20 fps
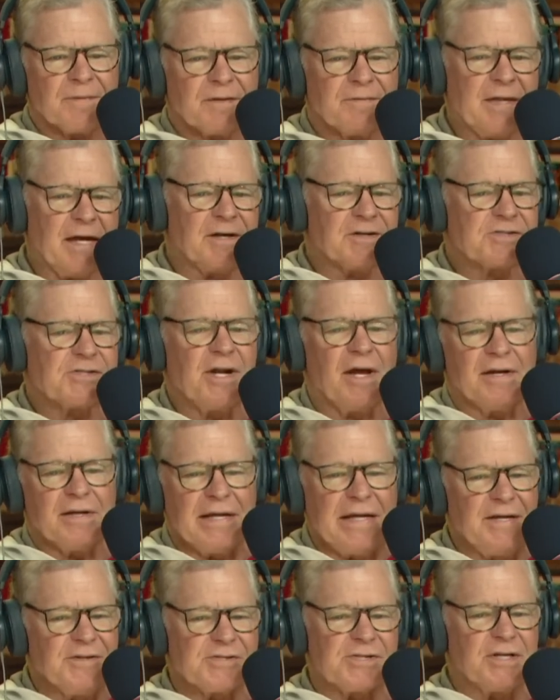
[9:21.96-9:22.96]
that it's not
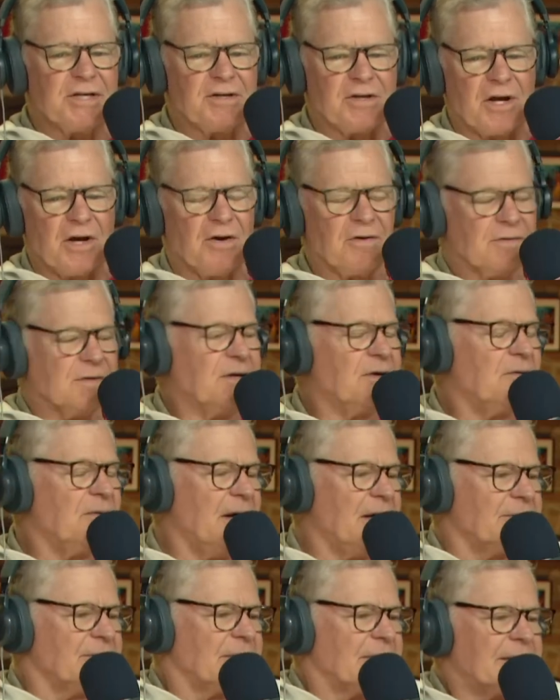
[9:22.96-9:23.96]
easy to go, you know
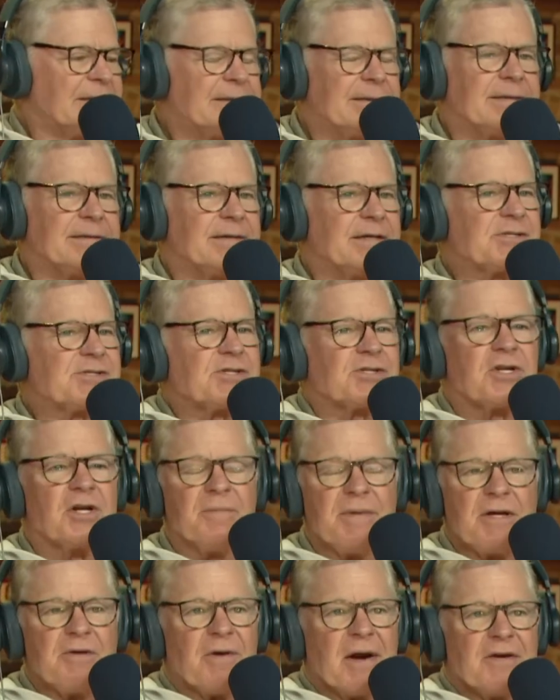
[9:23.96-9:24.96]
what, this is going
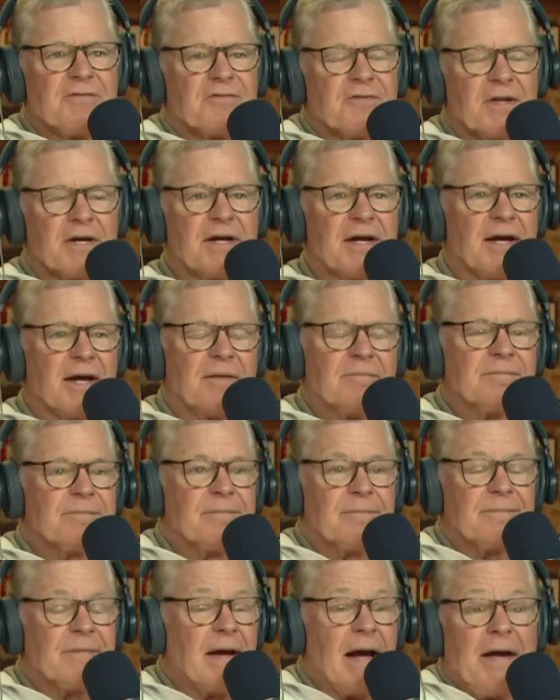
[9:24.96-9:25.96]
to be great for the game.
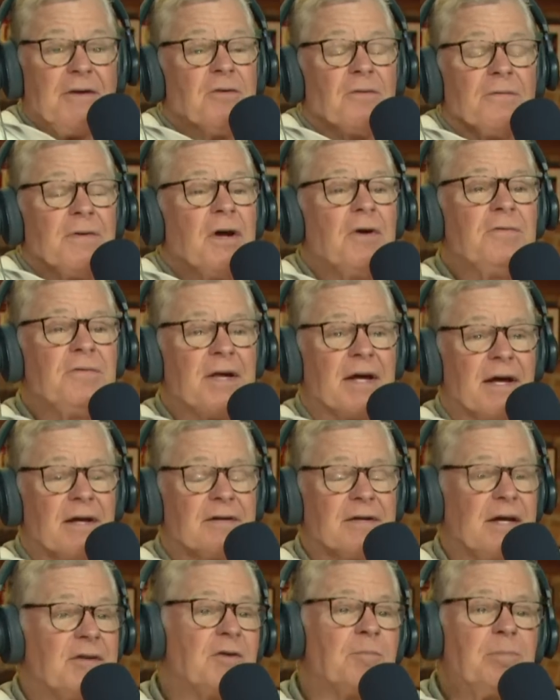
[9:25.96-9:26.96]
I don't know
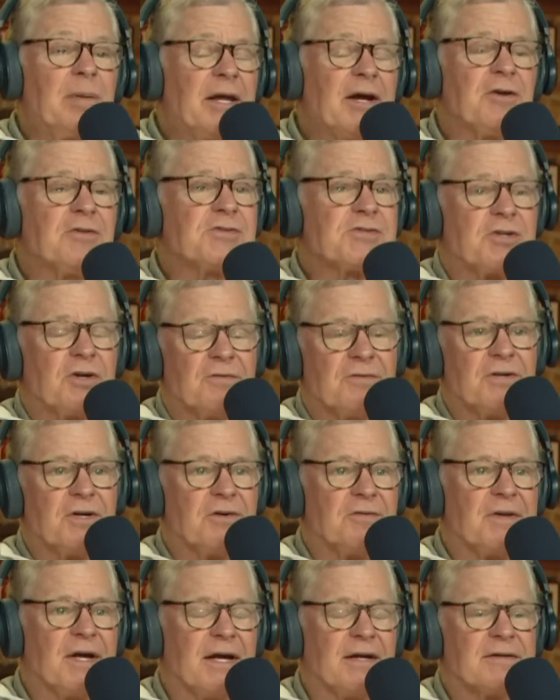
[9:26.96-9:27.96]
that. And the players don't
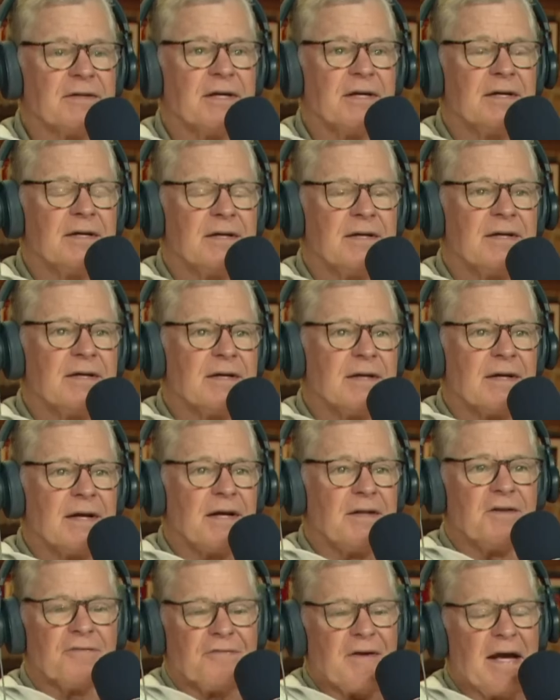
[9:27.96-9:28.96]
know that.
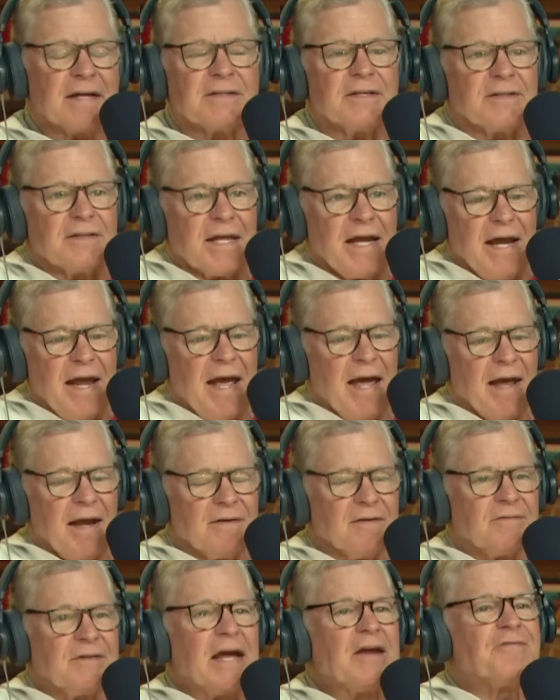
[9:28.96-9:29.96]
And the fact that they
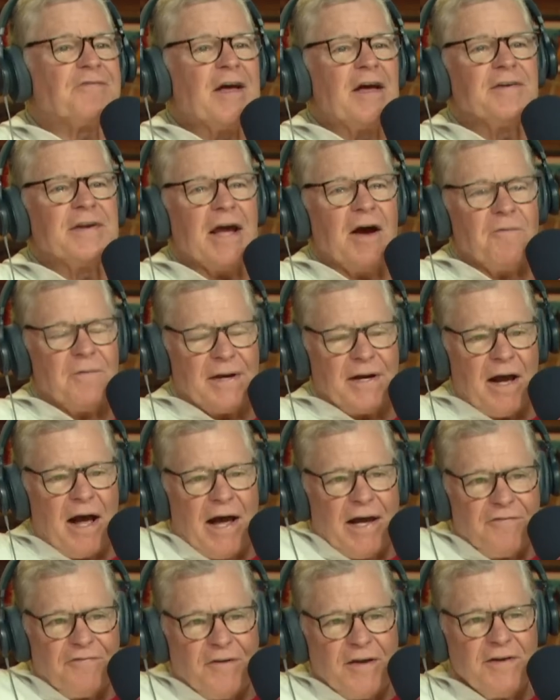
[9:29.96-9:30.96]
had, they found out when
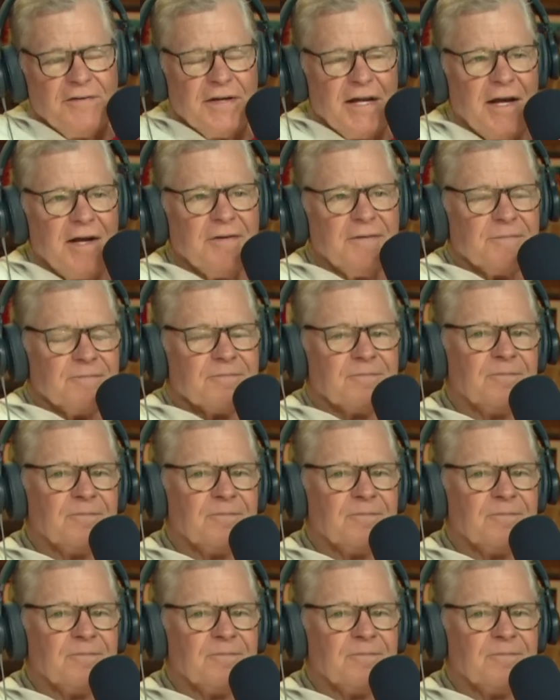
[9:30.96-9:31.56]
I found out,